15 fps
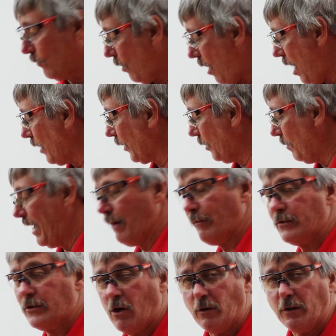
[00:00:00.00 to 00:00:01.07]
wrong. You may have a
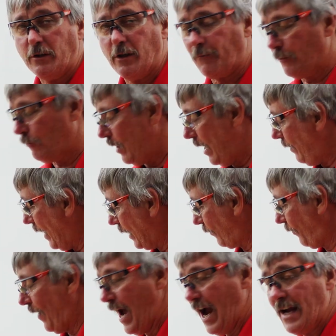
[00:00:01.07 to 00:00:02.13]
totally different way, that's
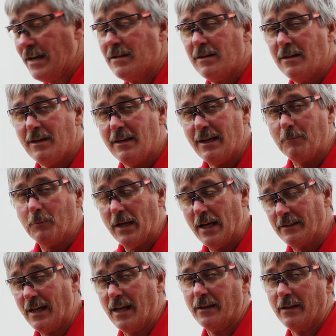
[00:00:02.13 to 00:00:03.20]
fine. But
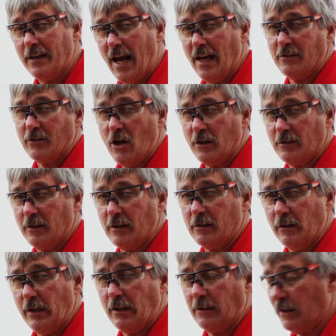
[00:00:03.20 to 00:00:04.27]
at the end of the day, as long as there's a
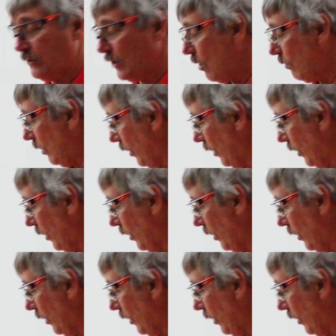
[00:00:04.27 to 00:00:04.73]
leak, that's all we're